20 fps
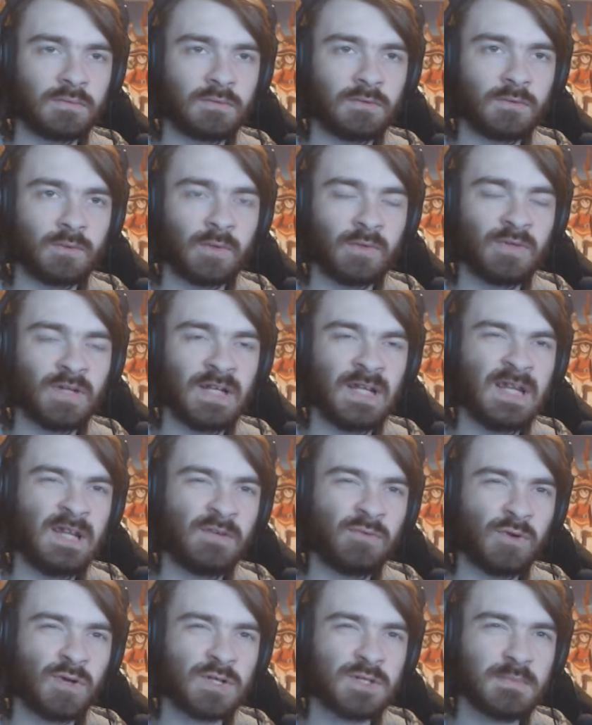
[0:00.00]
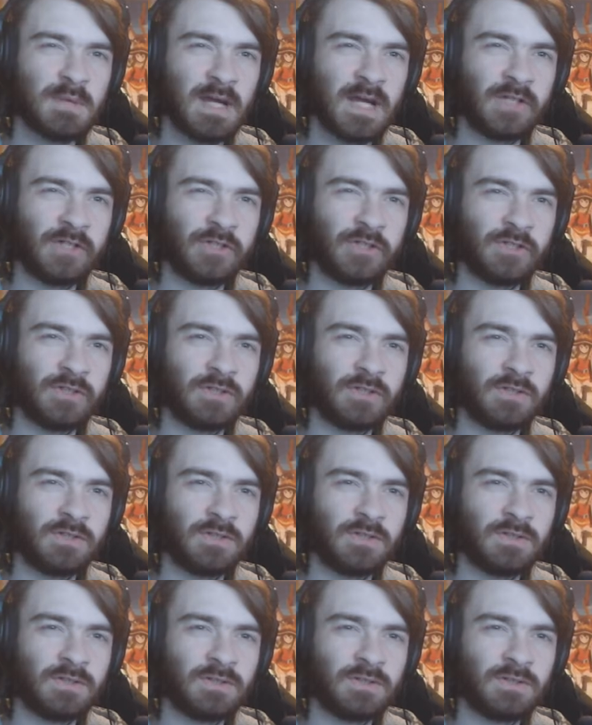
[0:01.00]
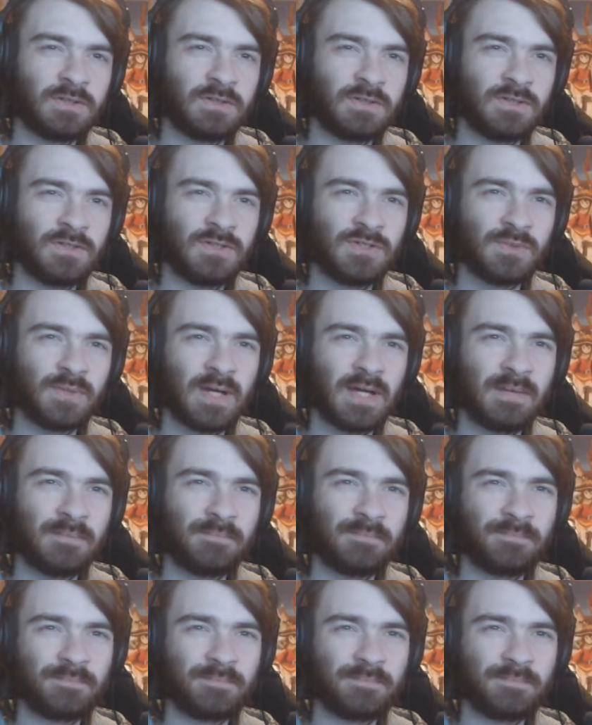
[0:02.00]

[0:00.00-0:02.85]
Do I really need Rock Smash? Do I...